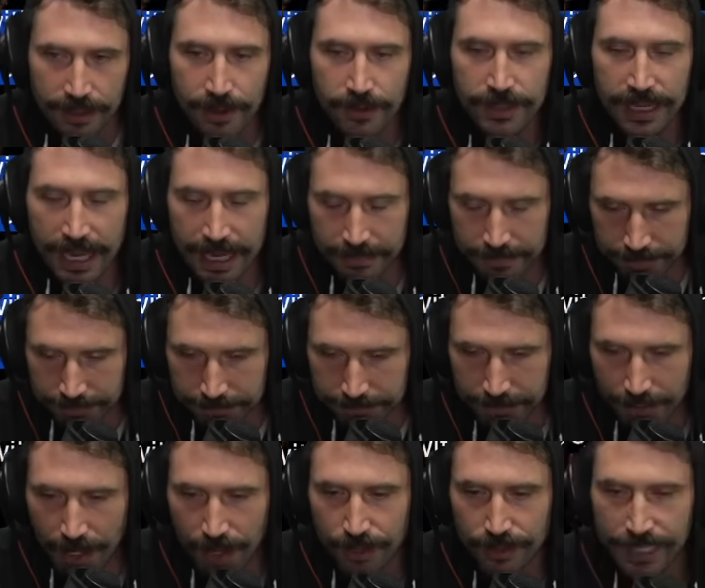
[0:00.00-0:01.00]
Okay,
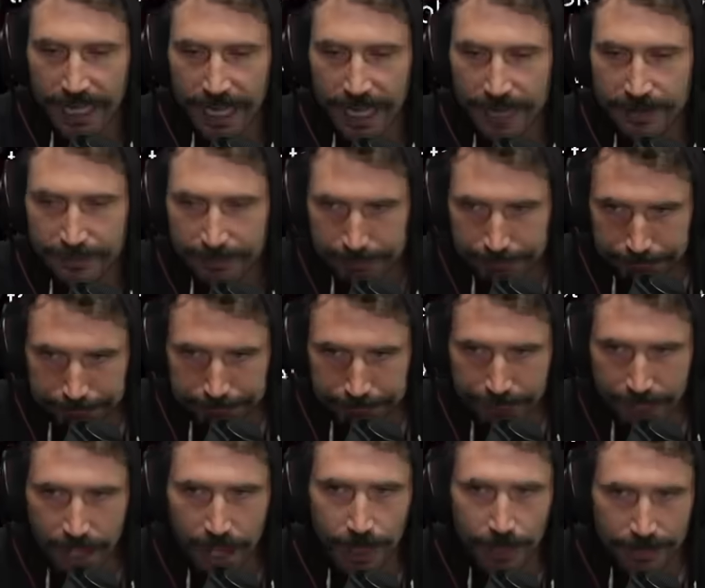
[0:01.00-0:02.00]
okay,
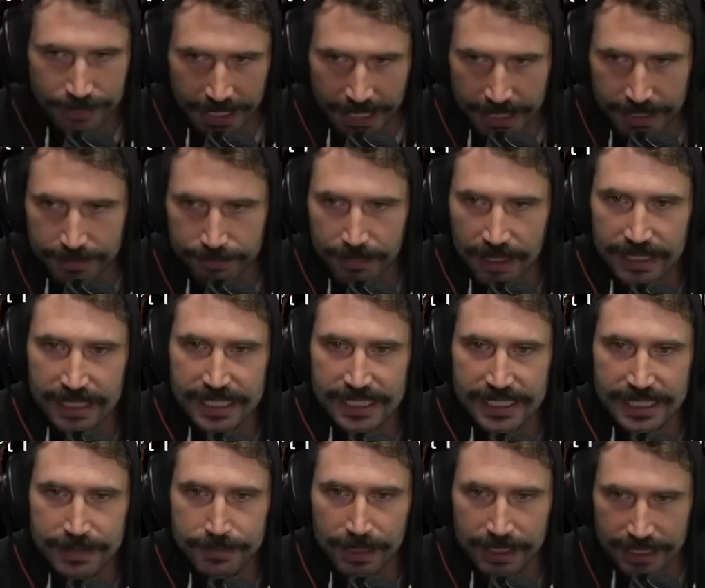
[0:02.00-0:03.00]
okay. Monkey
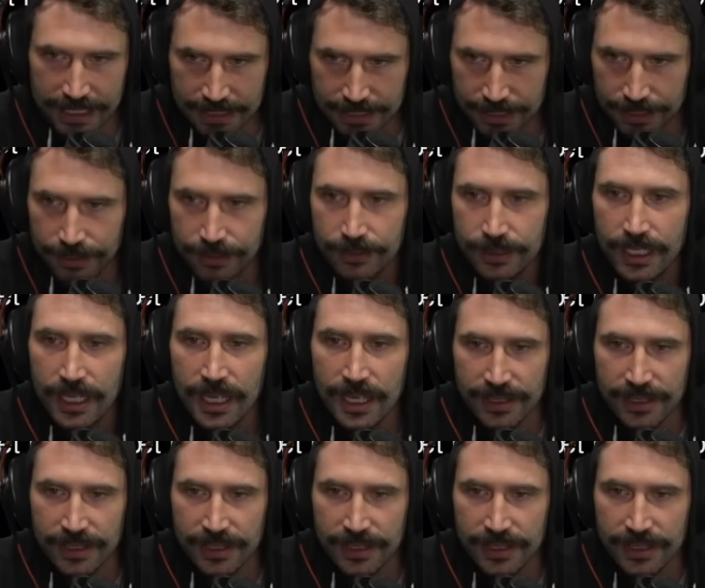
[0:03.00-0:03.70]
see, monkey do.